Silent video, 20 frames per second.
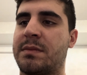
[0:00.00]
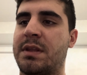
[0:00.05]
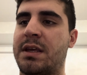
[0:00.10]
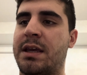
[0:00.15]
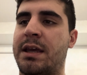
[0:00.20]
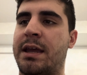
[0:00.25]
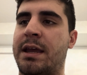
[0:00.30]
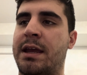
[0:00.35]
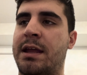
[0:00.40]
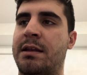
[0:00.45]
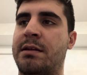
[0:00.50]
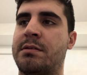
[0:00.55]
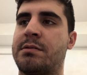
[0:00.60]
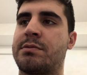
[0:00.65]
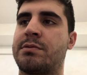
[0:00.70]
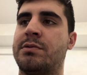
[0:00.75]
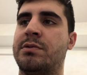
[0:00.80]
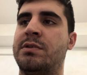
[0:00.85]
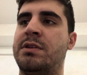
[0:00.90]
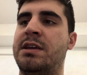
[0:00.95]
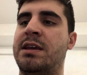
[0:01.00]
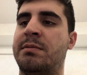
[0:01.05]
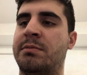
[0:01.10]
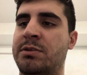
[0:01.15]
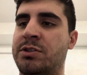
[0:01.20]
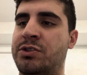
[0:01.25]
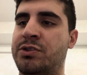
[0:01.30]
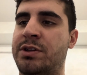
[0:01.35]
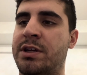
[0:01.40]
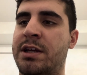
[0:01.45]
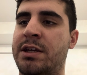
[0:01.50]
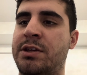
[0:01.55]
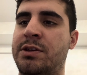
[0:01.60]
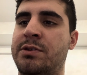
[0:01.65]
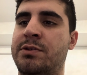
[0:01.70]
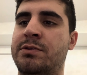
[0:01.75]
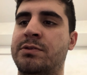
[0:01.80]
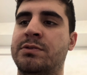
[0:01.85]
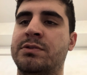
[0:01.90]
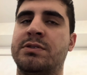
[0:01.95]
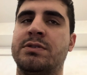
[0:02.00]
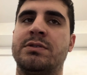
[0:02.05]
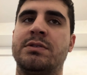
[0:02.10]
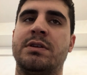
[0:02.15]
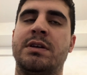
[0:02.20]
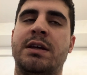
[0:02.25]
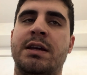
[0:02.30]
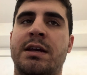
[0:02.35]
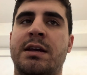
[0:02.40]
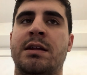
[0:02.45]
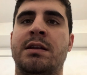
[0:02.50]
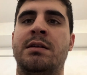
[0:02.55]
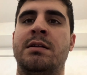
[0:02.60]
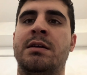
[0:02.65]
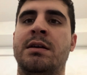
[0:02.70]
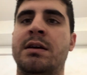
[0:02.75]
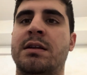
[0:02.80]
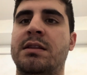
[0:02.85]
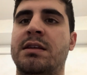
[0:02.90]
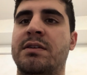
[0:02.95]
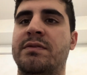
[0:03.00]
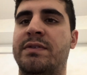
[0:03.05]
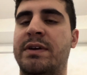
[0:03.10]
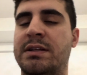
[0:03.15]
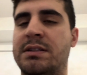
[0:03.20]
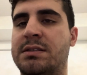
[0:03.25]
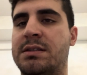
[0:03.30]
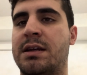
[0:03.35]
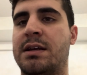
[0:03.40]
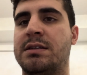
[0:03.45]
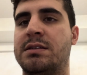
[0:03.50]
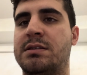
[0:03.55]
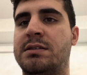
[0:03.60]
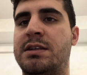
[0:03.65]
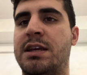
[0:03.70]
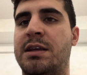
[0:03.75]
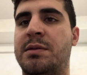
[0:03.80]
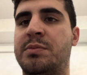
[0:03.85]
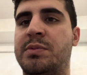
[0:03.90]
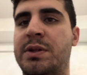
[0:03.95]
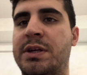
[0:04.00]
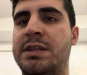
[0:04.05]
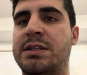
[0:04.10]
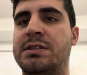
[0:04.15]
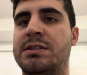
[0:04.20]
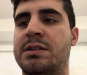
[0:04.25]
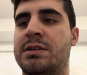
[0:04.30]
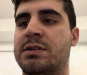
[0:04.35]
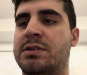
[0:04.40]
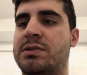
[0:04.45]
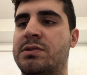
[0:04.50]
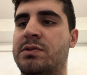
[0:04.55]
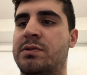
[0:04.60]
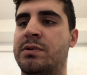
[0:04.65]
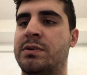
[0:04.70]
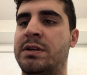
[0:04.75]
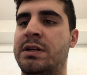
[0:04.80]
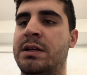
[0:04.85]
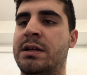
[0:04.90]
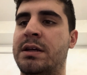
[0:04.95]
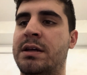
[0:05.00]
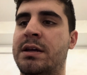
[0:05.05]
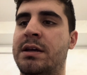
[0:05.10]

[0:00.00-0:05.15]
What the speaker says: and through the imagery I use and the events that take place in the story,